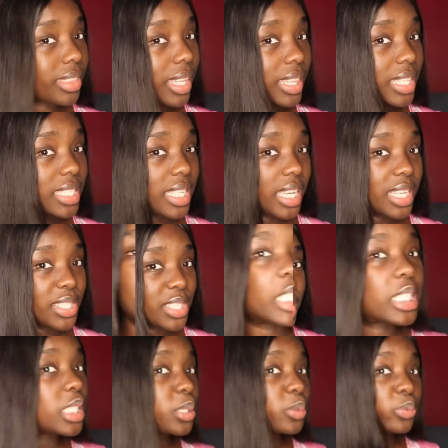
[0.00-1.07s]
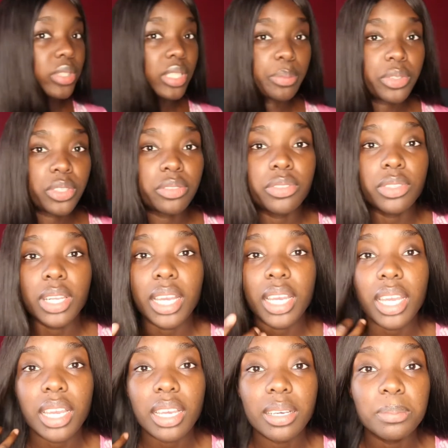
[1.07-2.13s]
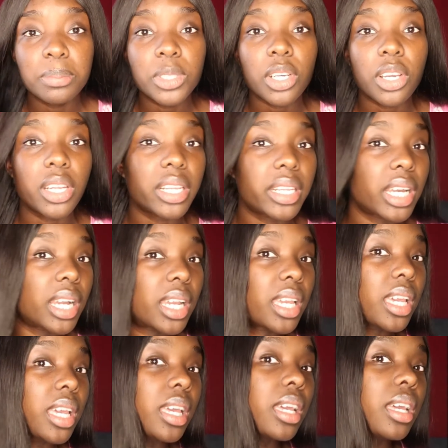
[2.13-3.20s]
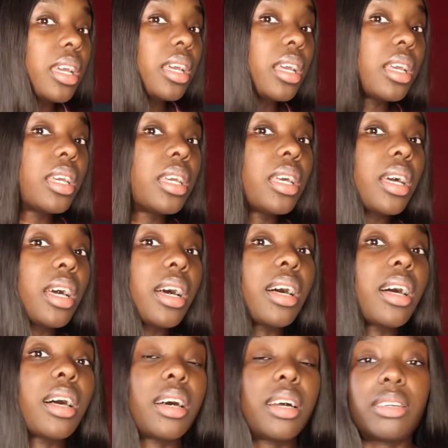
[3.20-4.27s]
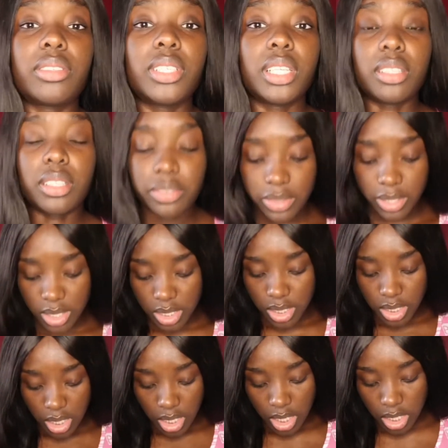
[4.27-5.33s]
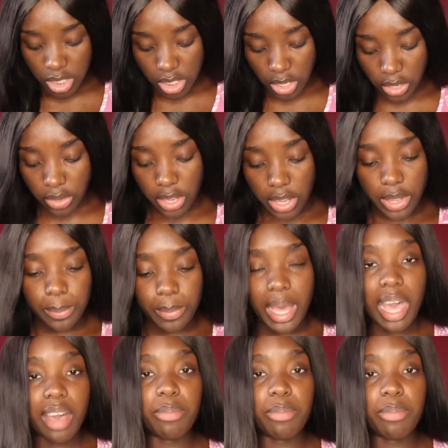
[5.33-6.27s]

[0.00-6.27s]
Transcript: this hair today. It's really beautiful, like I'm not gonna lie, I really love this. So I have